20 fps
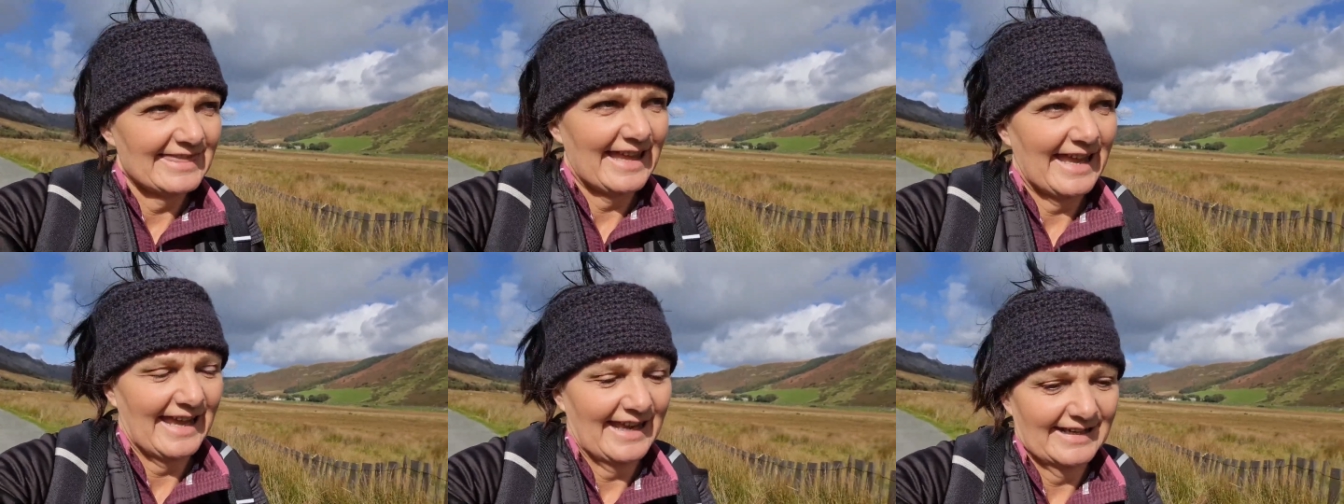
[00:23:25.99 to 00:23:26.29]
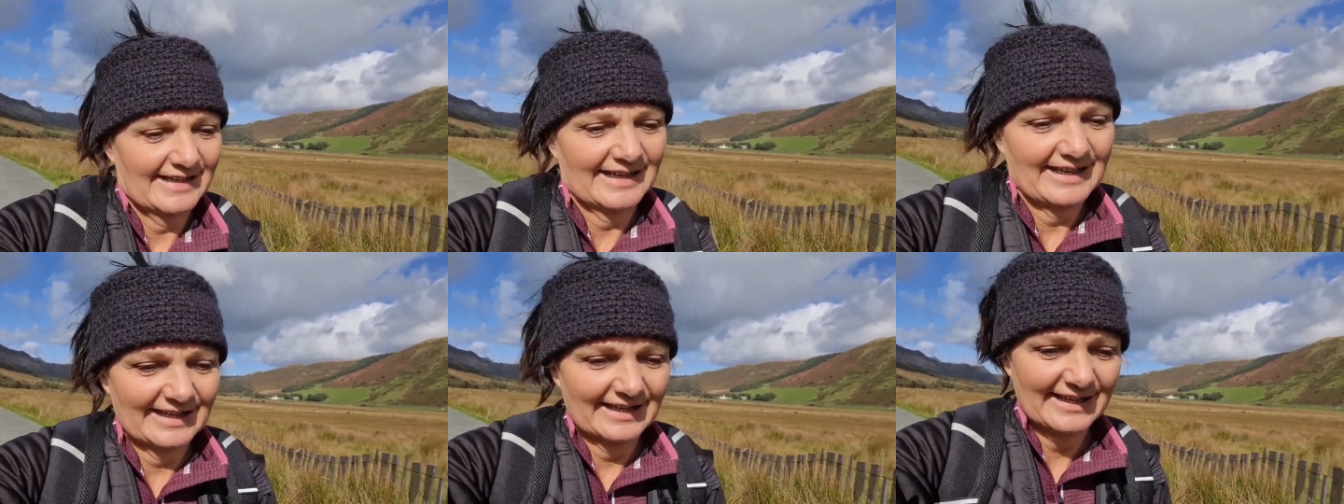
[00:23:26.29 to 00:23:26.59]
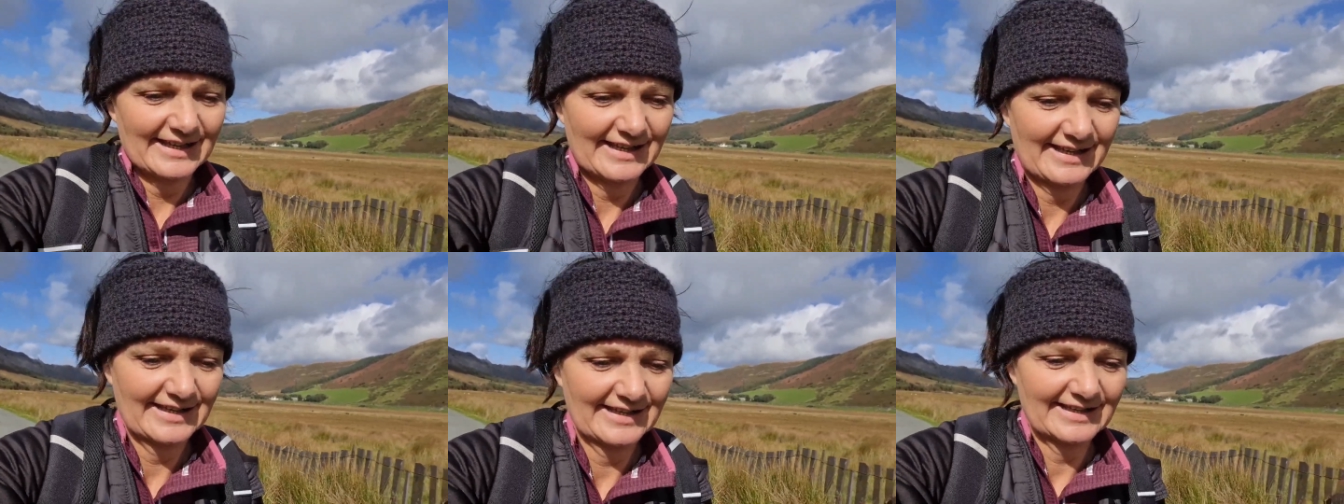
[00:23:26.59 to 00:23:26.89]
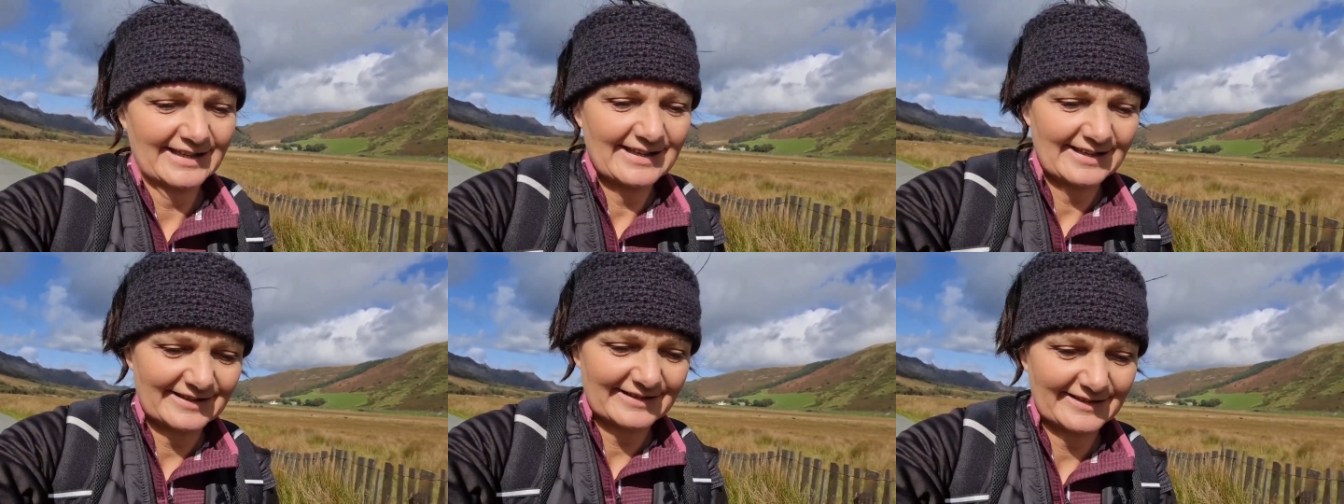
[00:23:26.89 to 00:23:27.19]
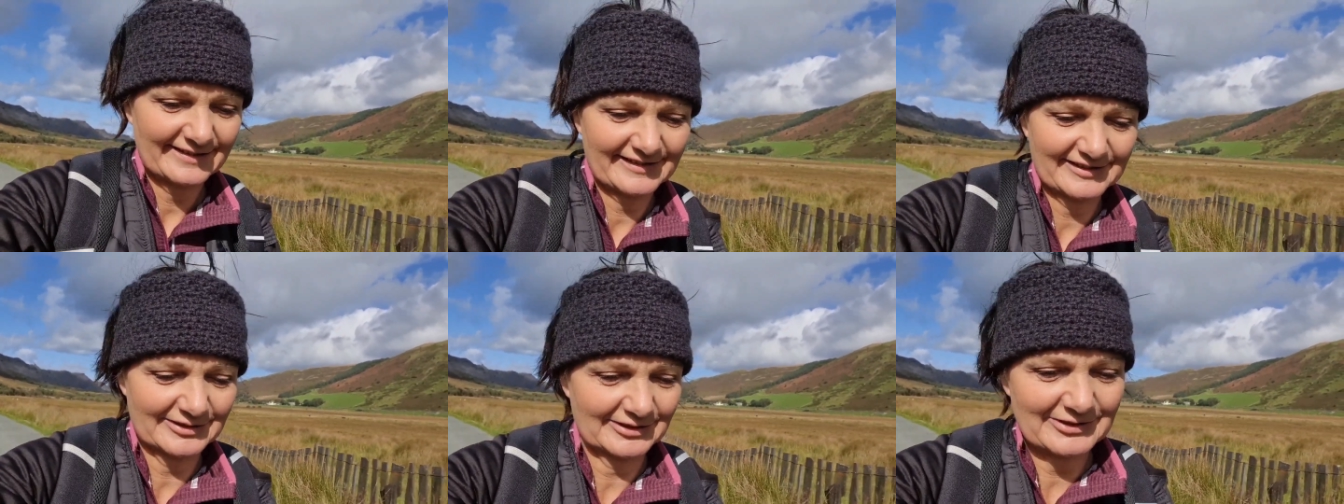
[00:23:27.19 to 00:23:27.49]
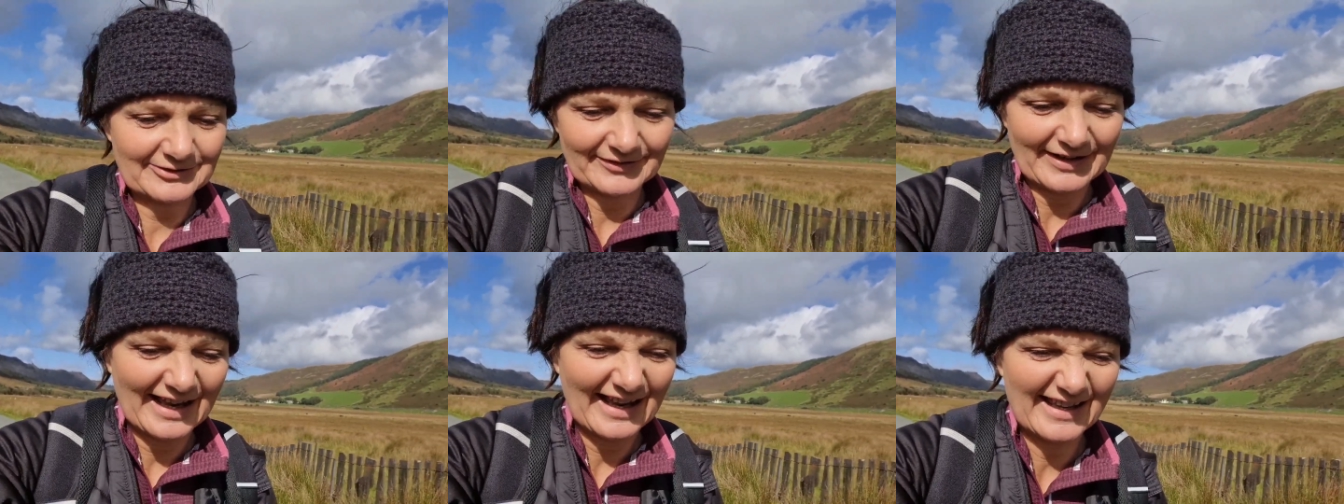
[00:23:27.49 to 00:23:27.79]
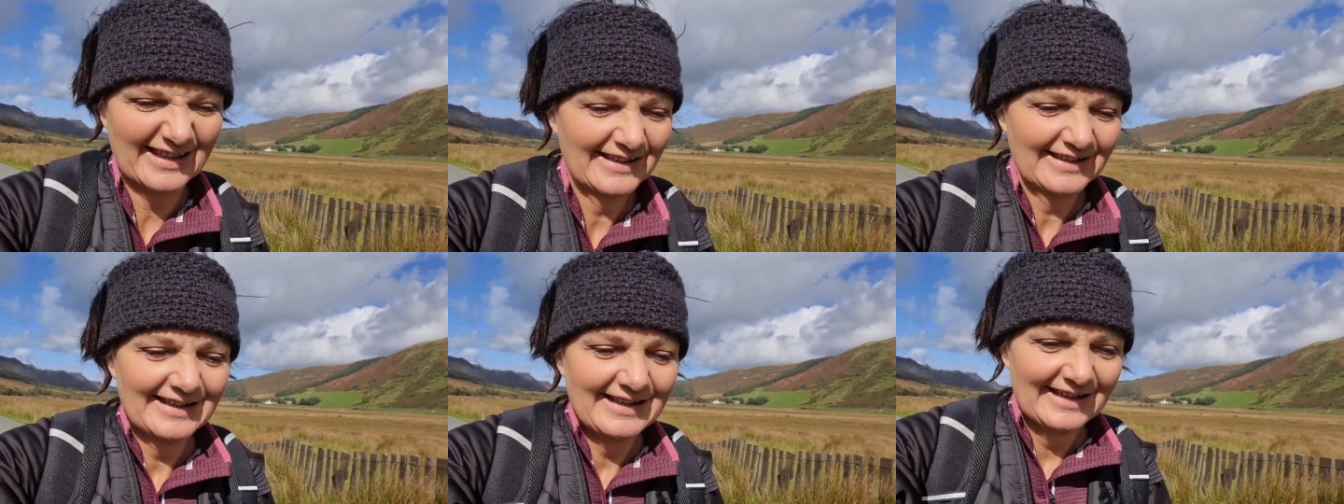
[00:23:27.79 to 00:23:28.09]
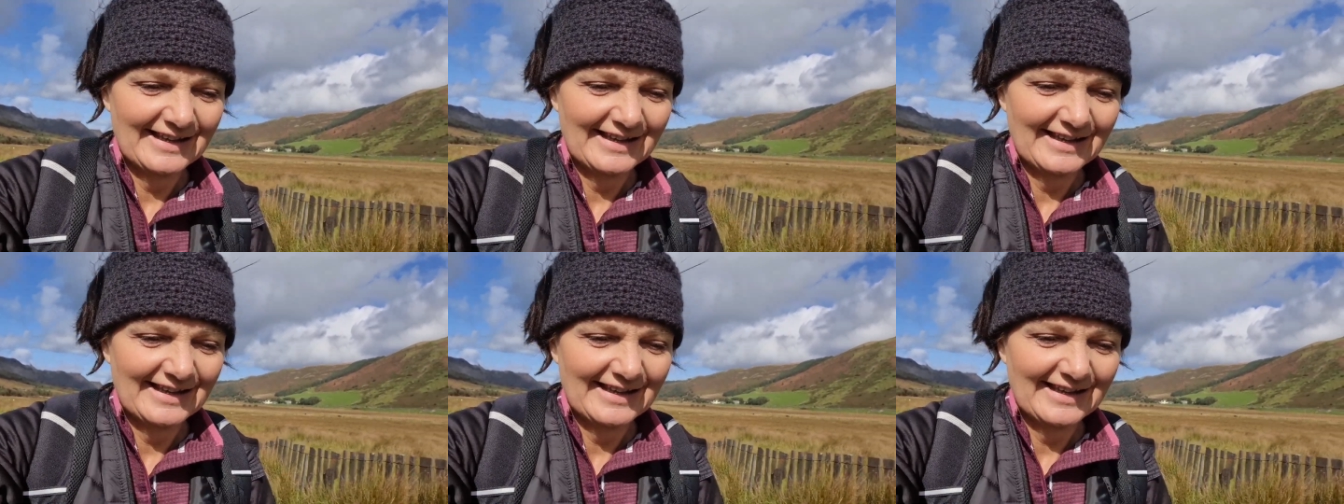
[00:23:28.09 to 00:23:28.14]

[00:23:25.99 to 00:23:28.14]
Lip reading: then sort of like